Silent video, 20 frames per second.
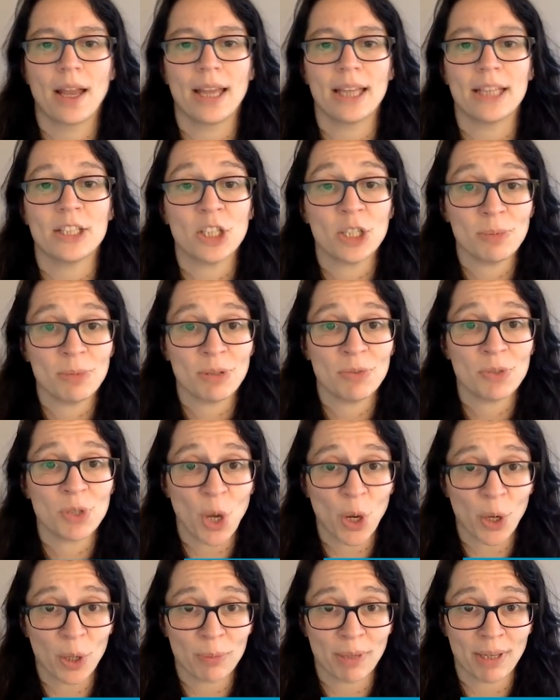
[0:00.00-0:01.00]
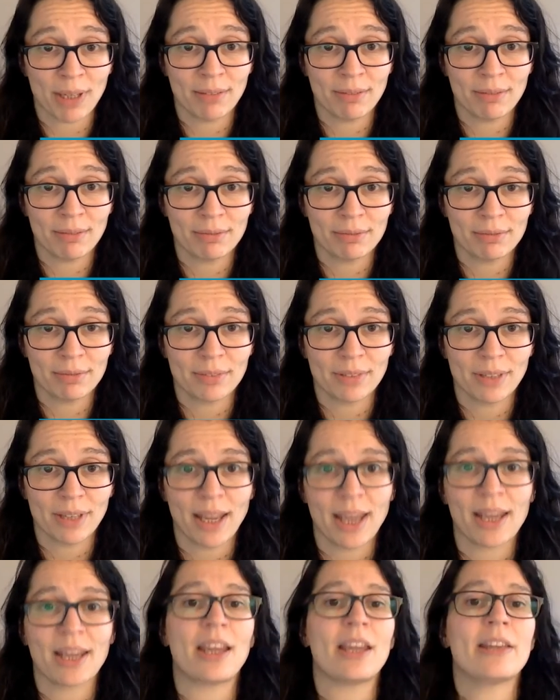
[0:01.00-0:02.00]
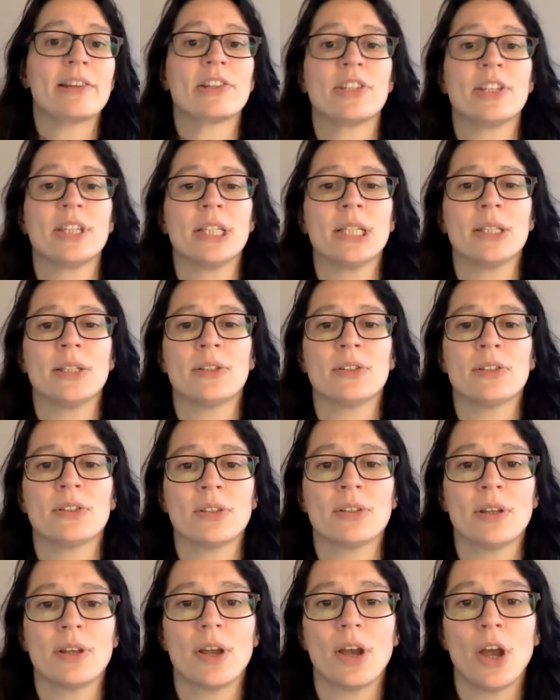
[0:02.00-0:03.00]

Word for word: In terms of timing, engage citizens